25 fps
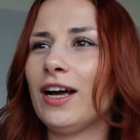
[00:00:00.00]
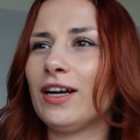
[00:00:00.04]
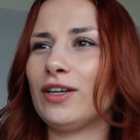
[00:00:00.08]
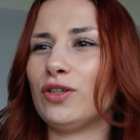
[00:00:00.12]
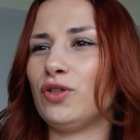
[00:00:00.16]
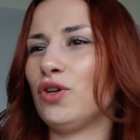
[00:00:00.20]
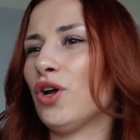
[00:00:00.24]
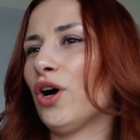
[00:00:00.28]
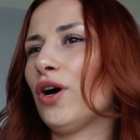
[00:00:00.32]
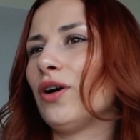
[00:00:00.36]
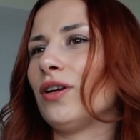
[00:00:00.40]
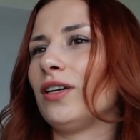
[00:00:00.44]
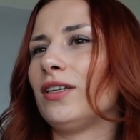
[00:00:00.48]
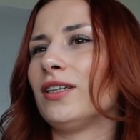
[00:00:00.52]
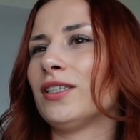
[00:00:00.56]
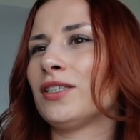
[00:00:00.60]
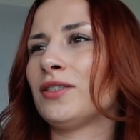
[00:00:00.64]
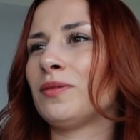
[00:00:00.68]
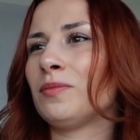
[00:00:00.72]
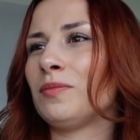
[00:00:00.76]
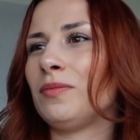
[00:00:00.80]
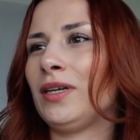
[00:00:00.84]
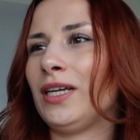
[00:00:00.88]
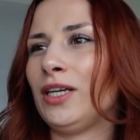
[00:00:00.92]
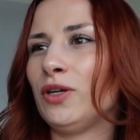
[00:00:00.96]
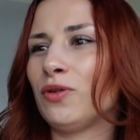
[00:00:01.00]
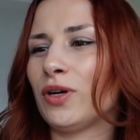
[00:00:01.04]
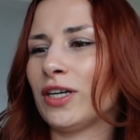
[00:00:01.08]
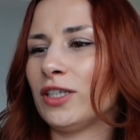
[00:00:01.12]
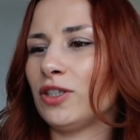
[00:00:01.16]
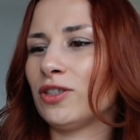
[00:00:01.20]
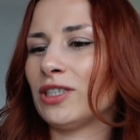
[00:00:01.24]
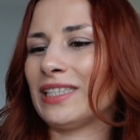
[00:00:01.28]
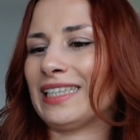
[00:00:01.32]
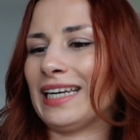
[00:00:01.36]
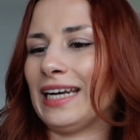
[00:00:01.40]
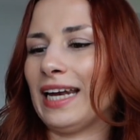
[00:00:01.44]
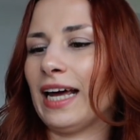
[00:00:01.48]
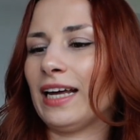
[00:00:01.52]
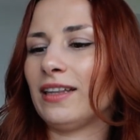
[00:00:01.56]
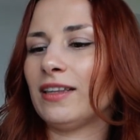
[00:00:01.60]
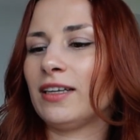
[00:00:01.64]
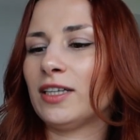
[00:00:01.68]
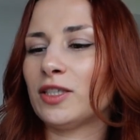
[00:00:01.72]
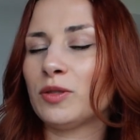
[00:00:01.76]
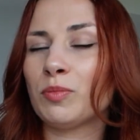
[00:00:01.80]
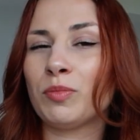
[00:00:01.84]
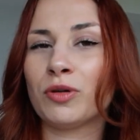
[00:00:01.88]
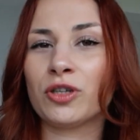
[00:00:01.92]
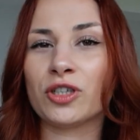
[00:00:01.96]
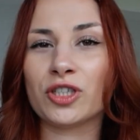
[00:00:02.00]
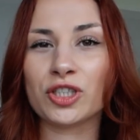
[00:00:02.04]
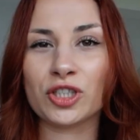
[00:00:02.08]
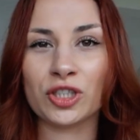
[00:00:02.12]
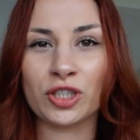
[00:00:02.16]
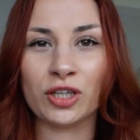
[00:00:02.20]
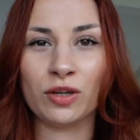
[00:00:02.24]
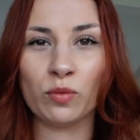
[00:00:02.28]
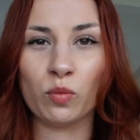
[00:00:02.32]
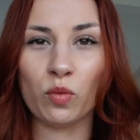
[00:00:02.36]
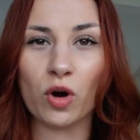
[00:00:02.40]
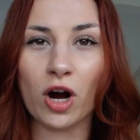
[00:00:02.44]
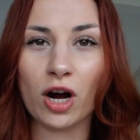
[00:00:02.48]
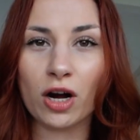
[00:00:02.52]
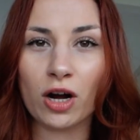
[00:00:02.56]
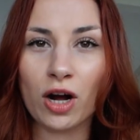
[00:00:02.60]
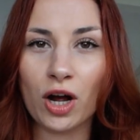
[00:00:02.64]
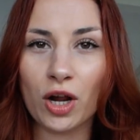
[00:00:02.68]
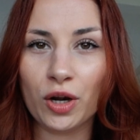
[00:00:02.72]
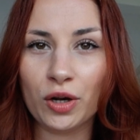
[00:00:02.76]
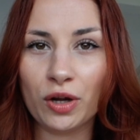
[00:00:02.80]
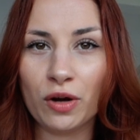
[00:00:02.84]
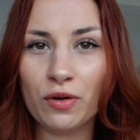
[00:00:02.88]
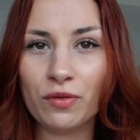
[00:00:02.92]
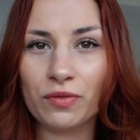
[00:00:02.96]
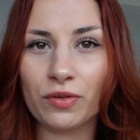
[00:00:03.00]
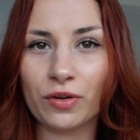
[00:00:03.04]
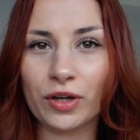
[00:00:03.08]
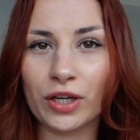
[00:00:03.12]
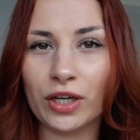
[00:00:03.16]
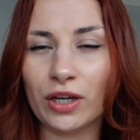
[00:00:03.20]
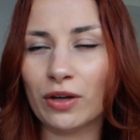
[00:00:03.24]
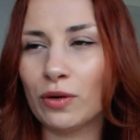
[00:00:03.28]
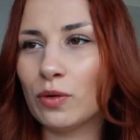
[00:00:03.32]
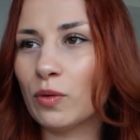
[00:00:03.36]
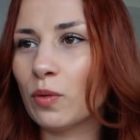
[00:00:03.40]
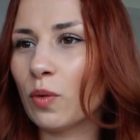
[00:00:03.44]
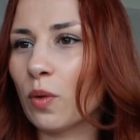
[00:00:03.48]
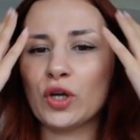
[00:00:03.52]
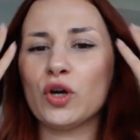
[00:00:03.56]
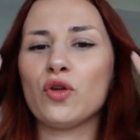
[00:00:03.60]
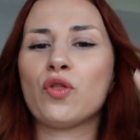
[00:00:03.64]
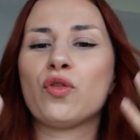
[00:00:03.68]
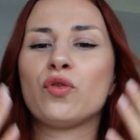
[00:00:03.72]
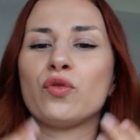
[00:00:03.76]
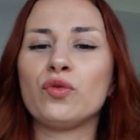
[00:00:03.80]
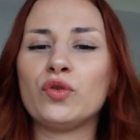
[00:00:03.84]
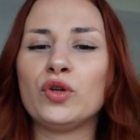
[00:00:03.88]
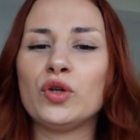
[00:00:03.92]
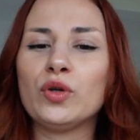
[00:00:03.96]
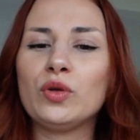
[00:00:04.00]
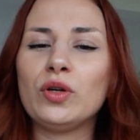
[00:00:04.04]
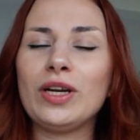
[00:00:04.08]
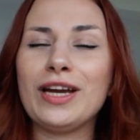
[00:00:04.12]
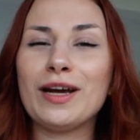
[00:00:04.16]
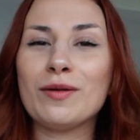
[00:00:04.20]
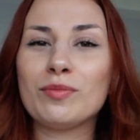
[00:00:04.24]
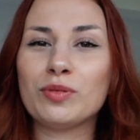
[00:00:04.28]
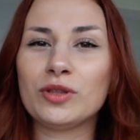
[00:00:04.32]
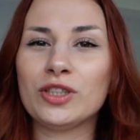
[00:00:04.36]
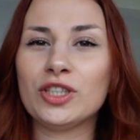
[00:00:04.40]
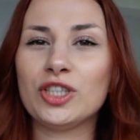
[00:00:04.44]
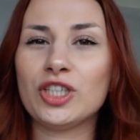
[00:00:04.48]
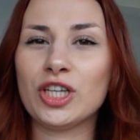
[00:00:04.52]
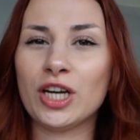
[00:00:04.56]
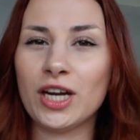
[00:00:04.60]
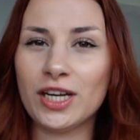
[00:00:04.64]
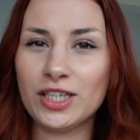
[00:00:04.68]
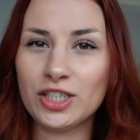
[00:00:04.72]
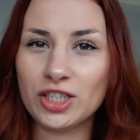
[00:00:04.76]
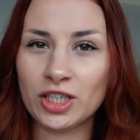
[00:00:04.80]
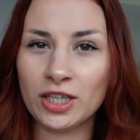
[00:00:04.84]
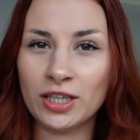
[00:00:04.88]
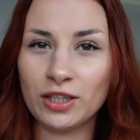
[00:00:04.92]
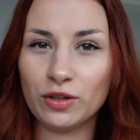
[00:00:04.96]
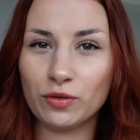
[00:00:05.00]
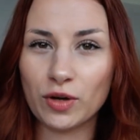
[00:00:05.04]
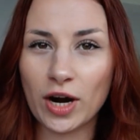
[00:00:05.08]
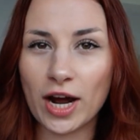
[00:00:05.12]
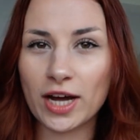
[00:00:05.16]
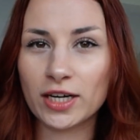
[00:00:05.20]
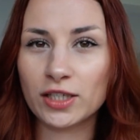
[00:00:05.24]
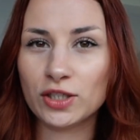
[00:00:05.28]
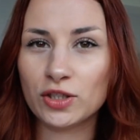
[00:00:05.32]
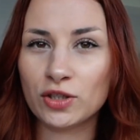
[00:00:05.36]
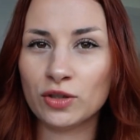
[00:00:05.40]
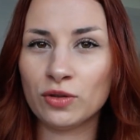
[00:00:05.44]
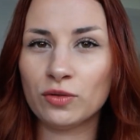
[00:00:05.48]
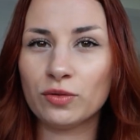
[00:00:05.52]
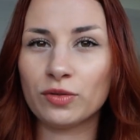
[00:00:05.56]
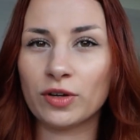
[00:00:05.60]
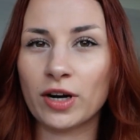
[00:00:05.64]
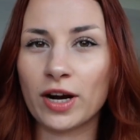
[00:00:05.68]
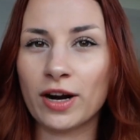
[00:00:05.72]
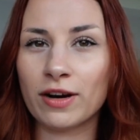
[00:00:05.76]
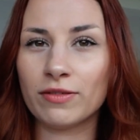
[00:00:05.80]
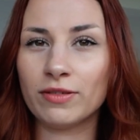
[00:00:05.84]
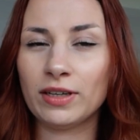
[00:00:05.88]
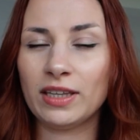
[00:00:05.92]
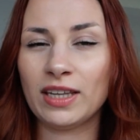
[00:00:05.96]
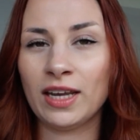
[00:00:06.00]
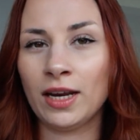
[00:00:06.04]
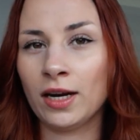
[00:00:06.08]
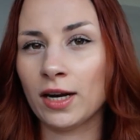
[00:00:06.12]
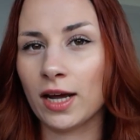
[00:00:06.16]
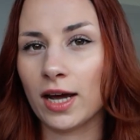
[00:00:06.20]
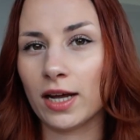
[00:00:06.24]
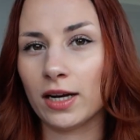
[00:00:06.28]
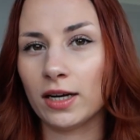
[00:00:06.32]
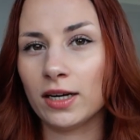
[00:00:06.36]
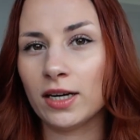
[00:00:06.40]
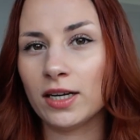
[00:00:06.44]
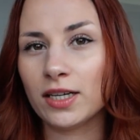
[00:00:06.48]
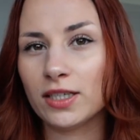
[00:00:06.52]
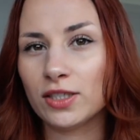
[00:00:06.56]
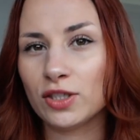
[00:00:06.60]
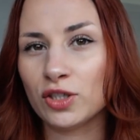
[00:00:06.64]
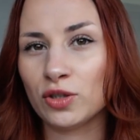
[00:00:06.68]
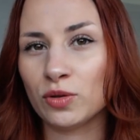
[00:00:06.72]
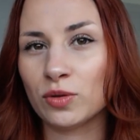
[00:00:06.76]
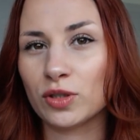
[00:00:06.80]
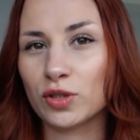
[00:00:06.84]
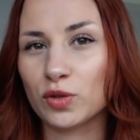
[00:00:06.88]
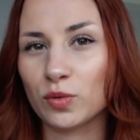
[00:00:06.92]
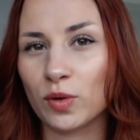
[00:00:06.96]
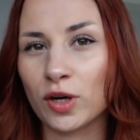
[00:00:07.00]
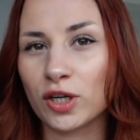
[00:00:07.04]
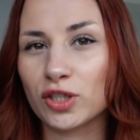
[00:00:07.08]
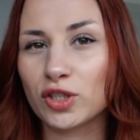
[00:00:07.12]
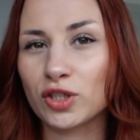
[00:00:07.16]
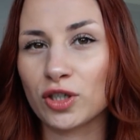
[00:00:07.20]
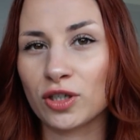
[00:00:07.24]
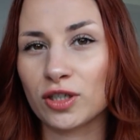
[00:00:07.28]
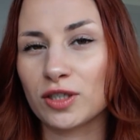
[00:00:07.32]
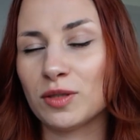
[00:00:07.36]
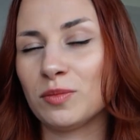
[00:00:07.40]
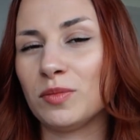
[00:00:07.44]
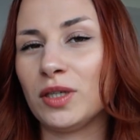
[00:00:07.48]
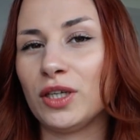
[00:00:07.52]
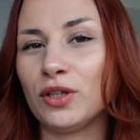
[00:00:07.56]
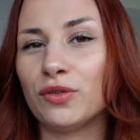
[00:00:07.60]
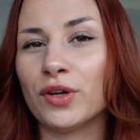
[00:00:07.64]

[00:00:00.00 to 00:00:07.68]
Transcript: No, that doesn't mean you could just let this person walk all over you. Through the appreciation and gratitude for everything that is, you as well start to be